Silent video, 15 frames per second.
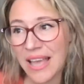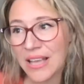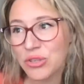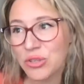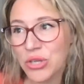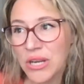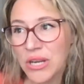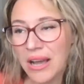
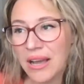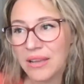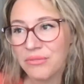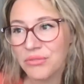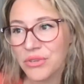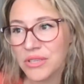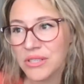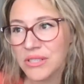Actually, I
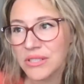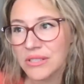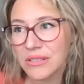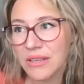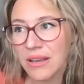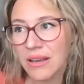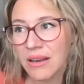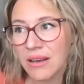
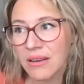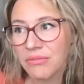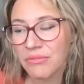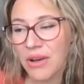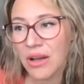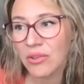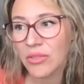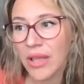first
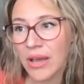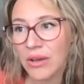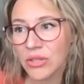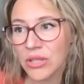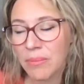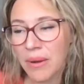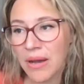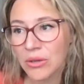found
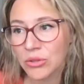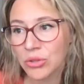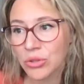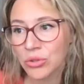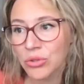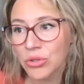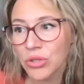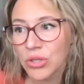out
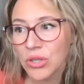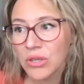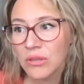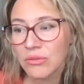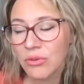about you